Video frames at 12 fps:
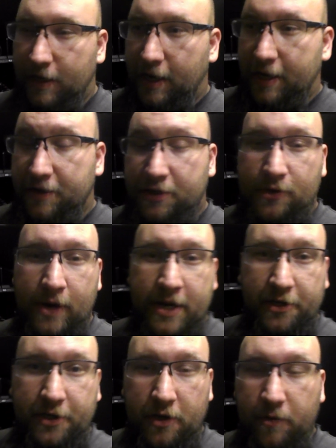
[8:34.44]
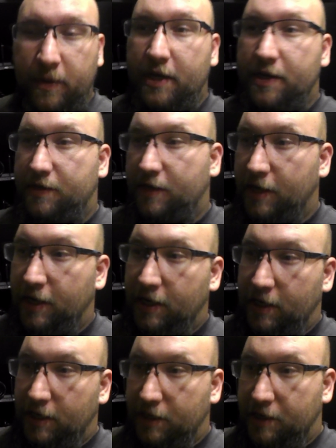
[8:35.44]
And it's strange, too, because
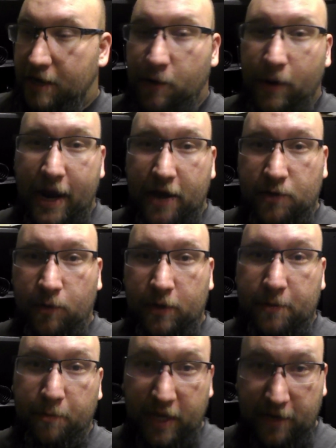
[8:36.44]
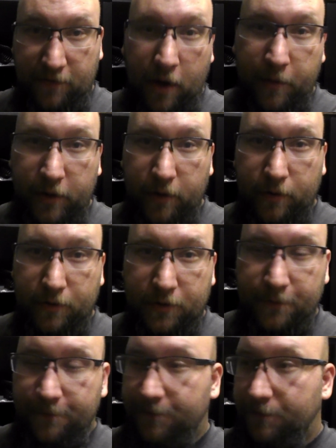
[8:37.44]
Tire Warehouse wants beef ramen noodles,
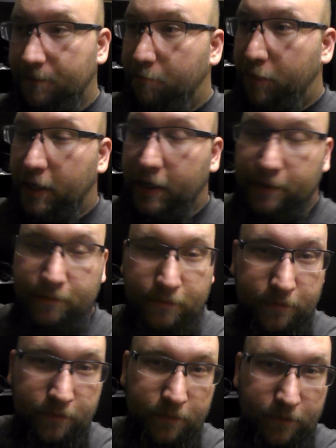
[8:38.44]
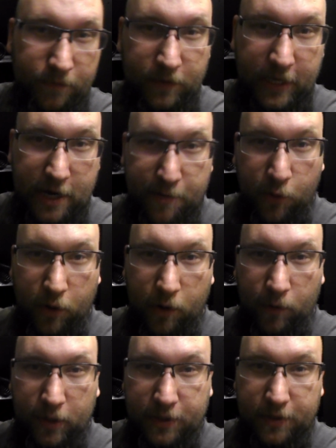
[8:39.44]
but the airport
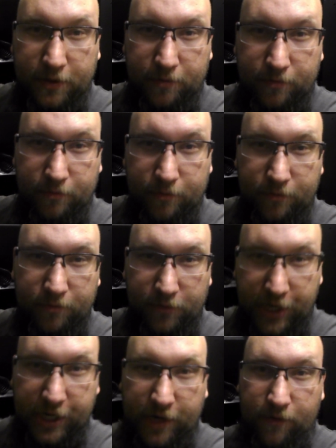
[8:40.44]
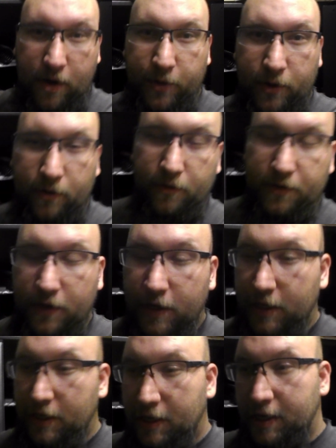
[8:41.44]
wants chicken ramen noodles.
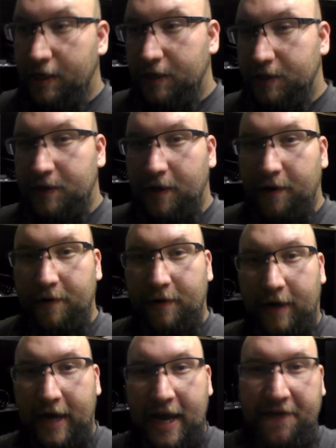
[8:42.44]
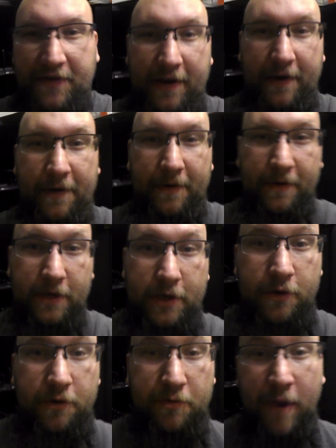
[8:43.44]
So I have to
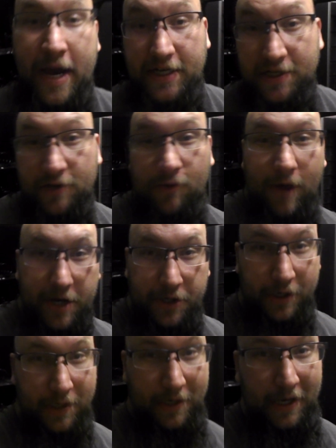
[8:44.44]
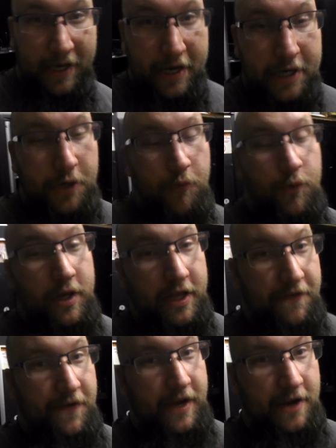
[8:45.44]
use my discretion to really
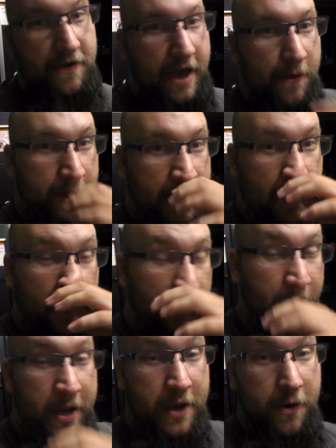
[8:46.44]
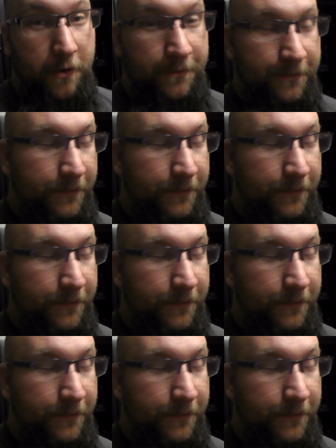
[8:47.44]
figure that one out on my own.